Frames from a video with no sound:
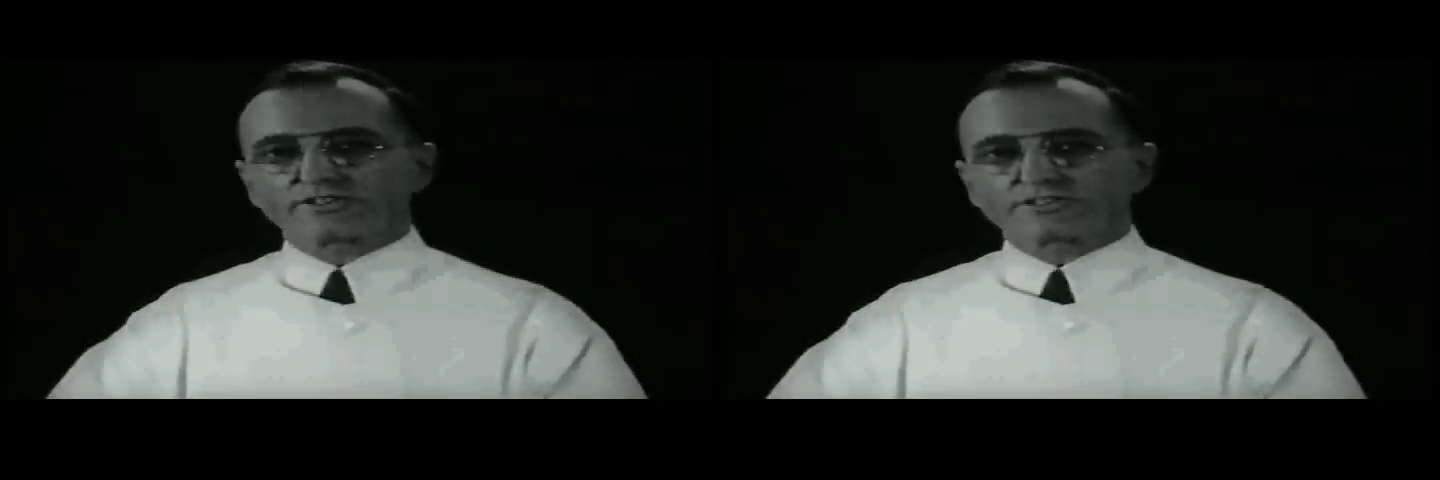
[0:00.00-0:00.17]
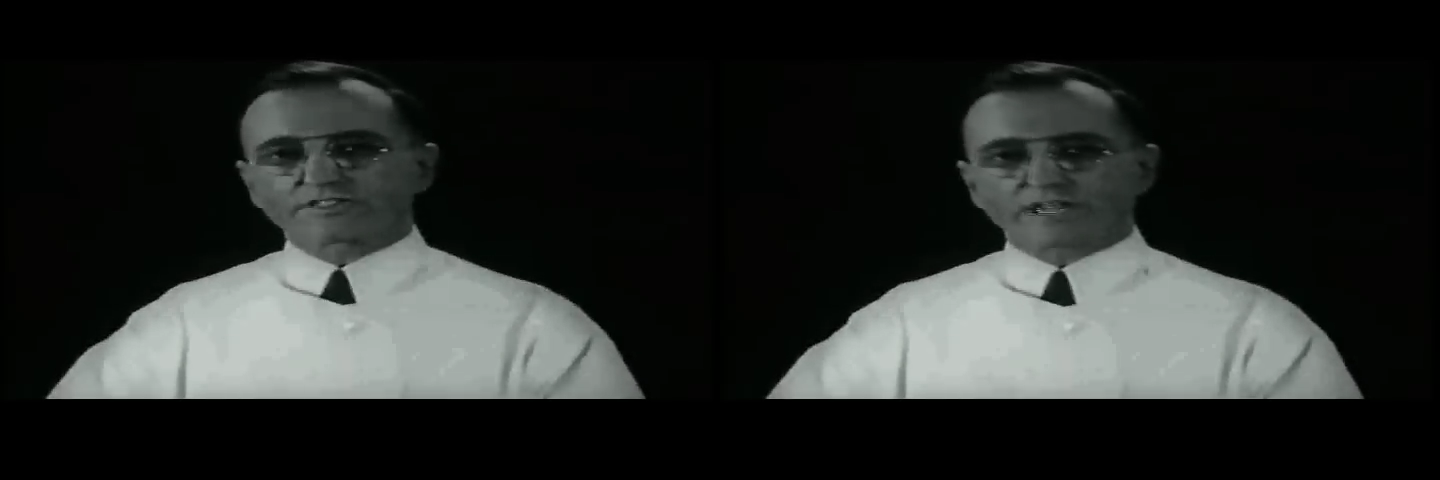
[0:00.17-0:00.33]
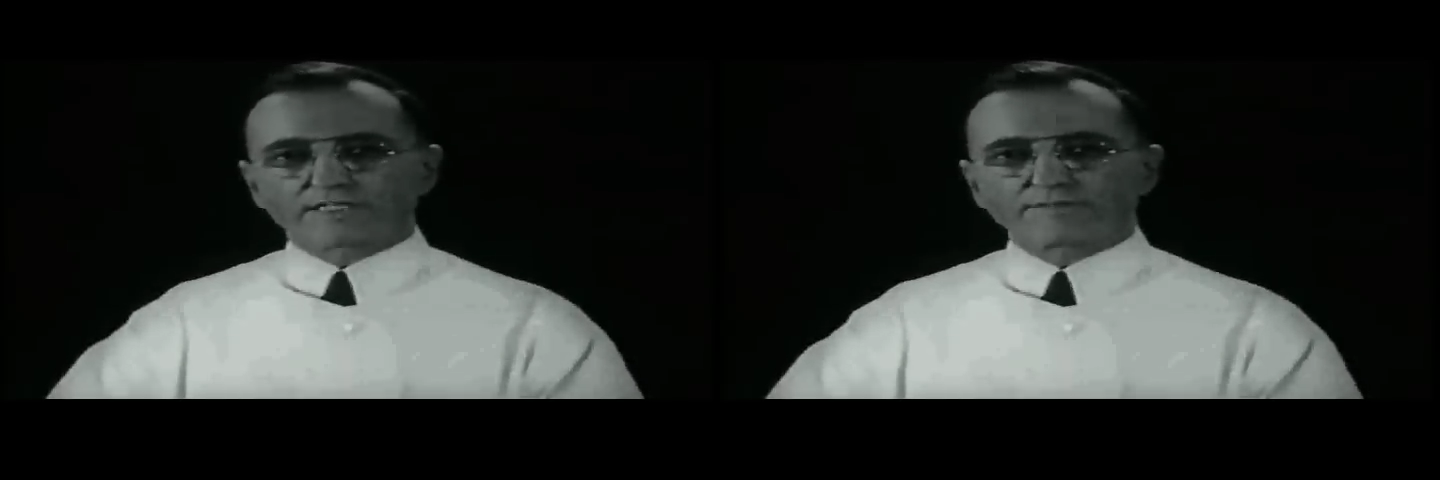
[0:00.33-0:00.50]

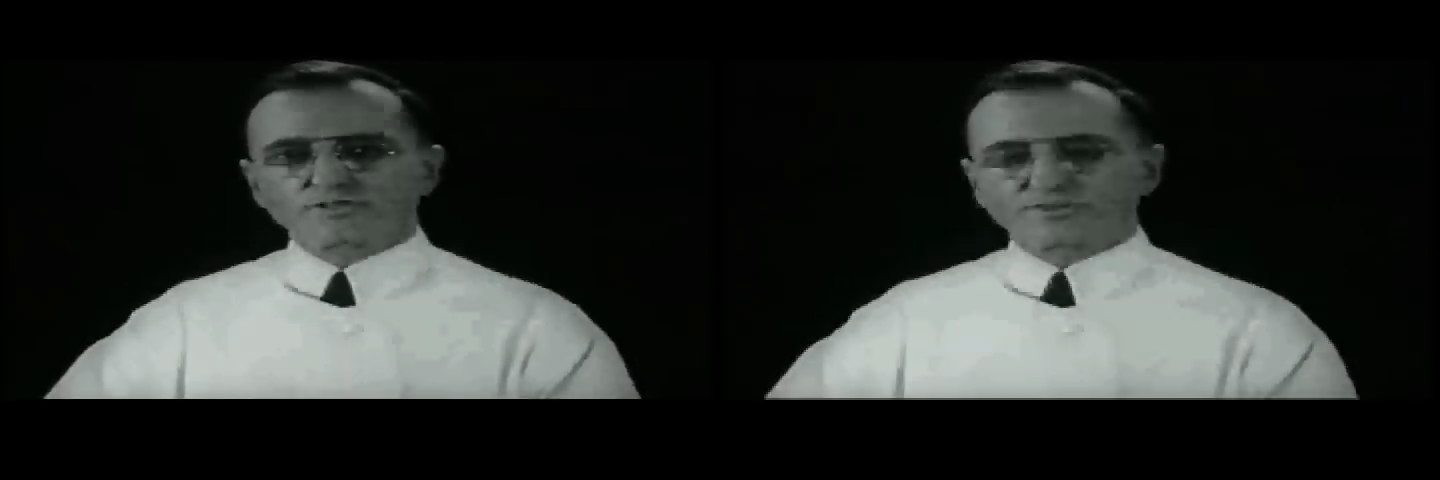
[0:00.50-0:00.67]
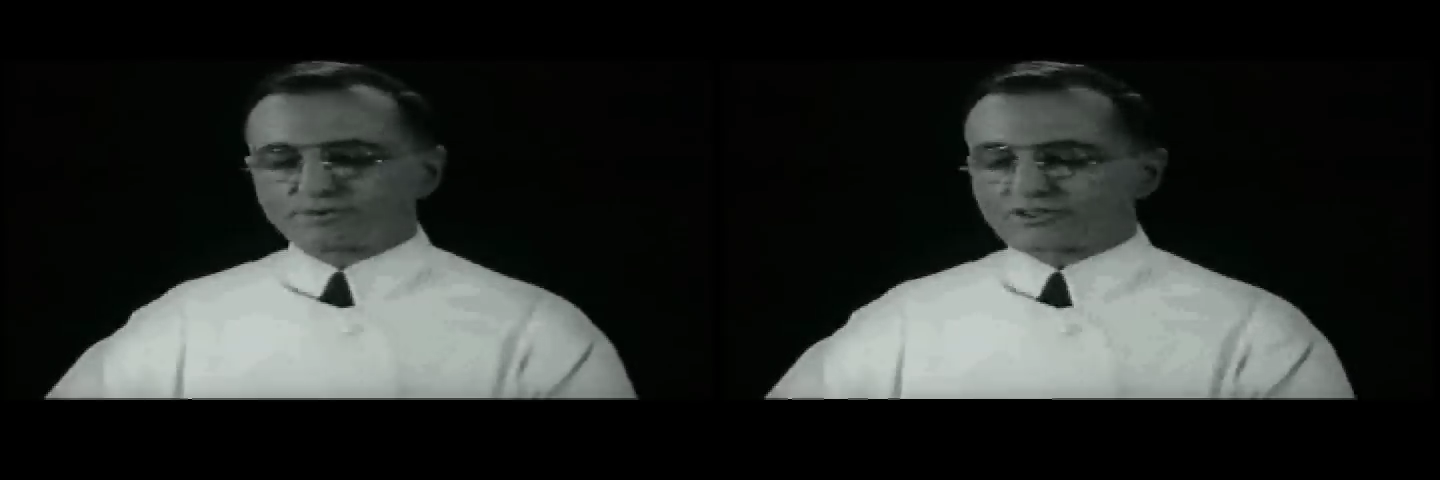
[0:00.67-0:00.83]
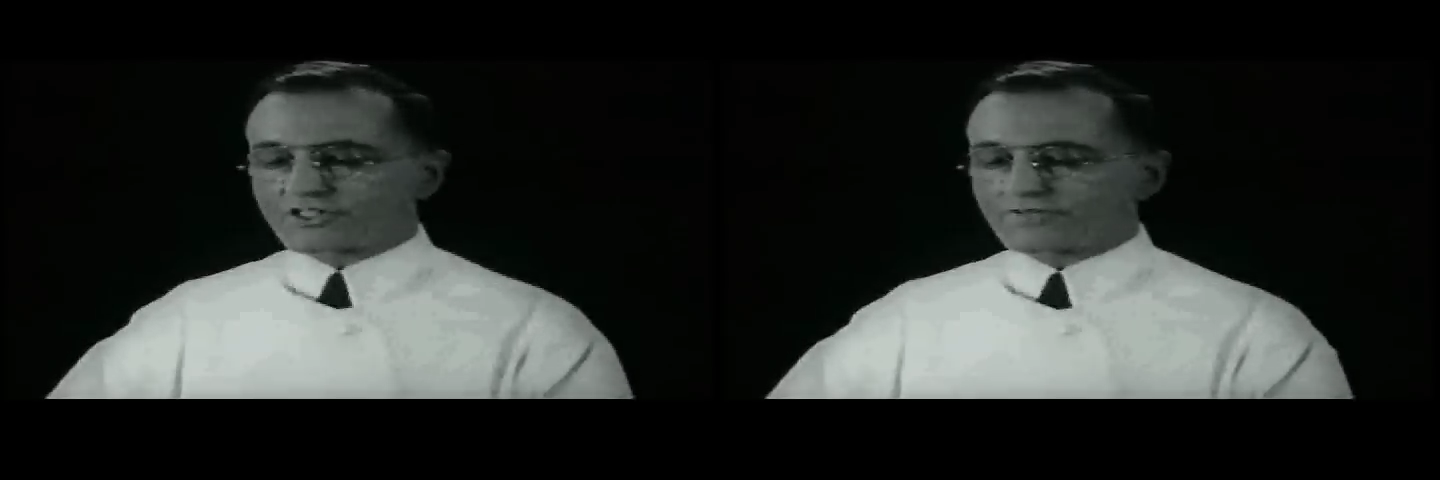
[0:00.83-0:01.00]
seldom
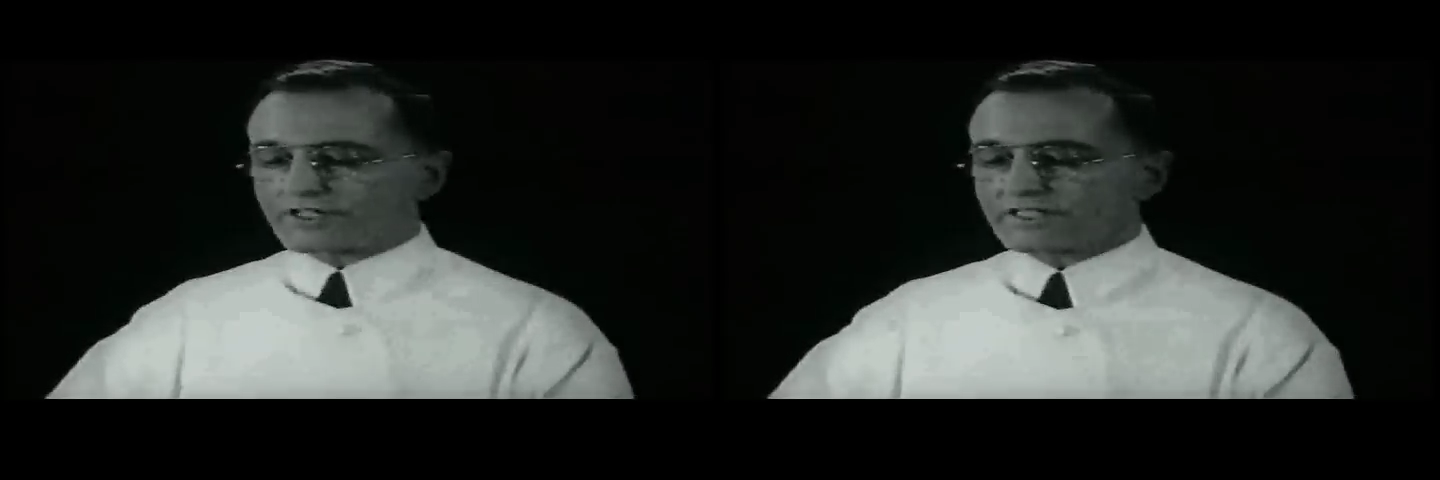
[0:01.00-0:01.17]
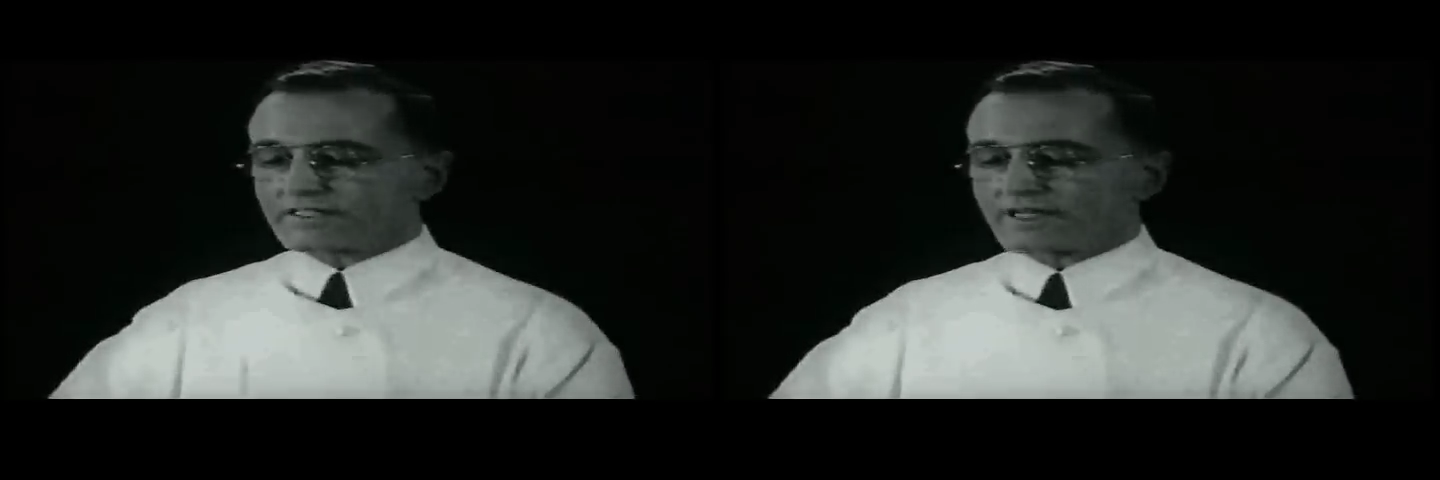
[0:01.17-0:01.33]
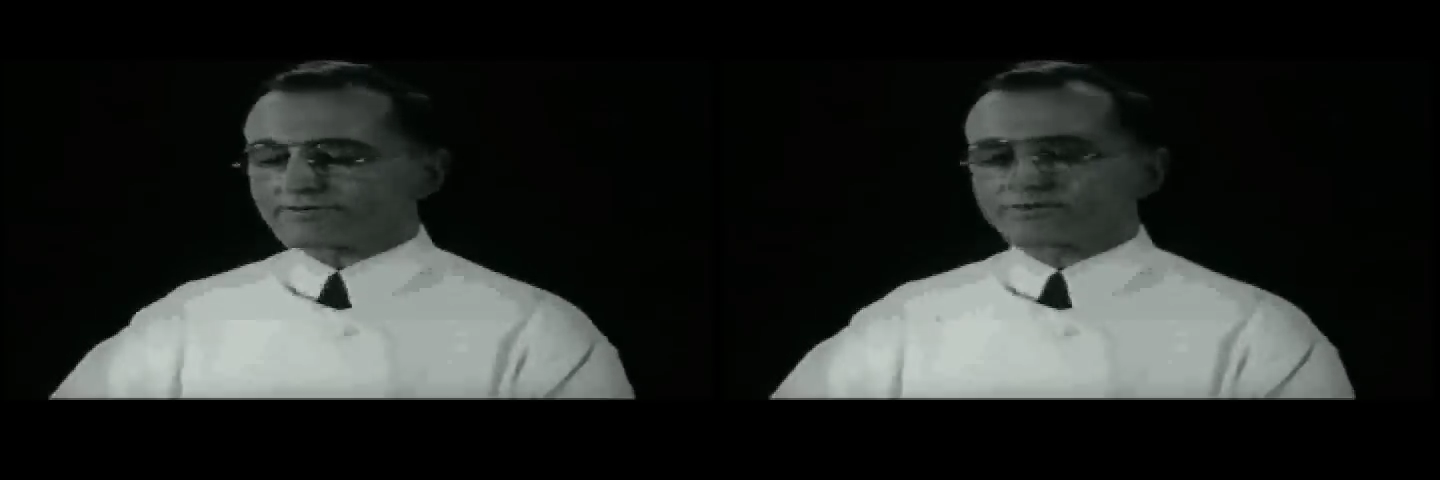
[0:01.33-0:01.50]
specific enough